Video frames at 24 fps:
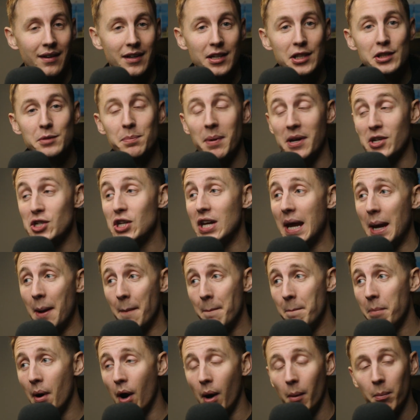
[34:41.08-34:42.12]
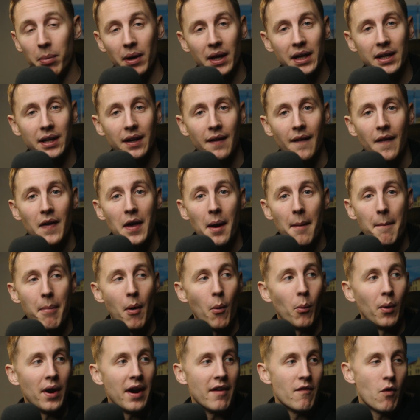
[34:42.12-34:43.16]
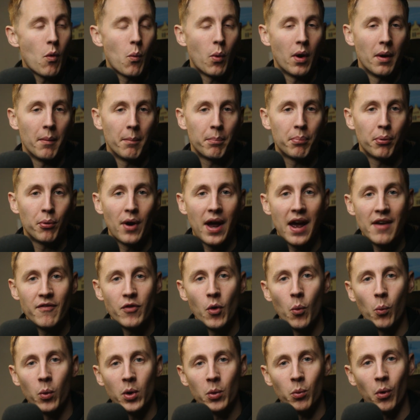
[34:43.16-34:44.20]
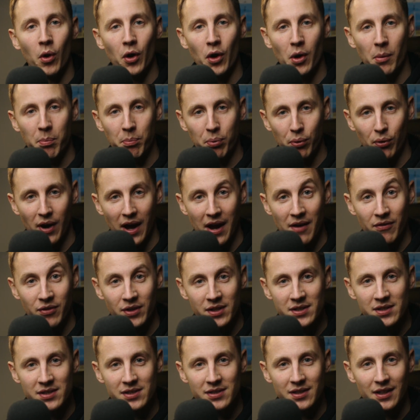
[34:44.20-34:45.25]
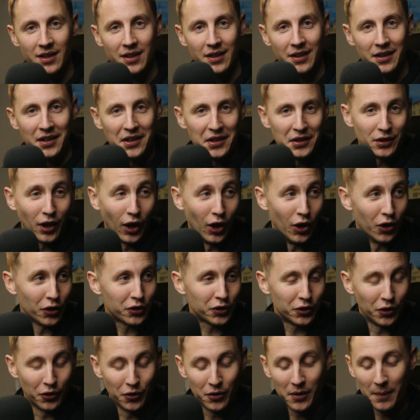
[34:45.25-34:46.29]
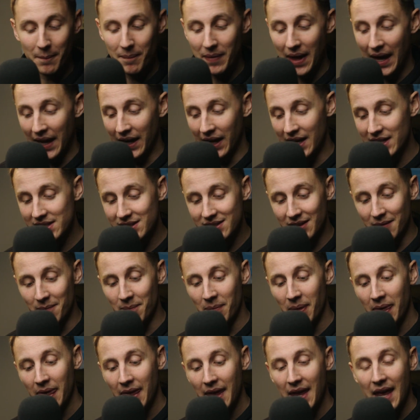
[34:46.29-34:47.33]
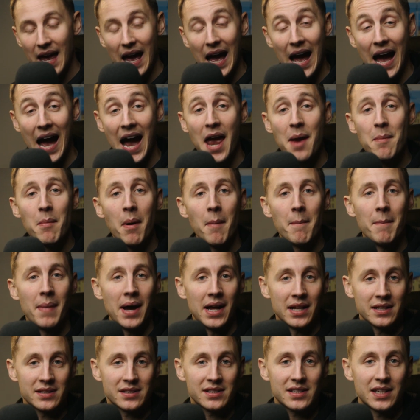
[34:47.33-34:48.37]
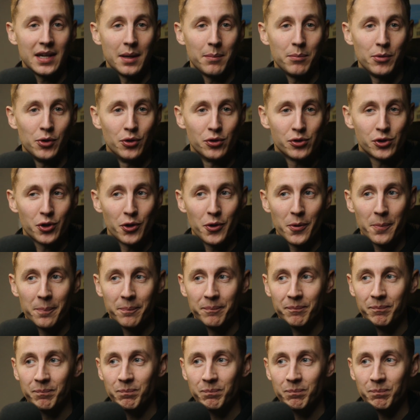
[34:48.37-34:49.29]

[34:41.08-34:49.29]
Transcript: especially in public, but whenever we're in private, we want our privates to look good. And listen, I'm a Manscaped user,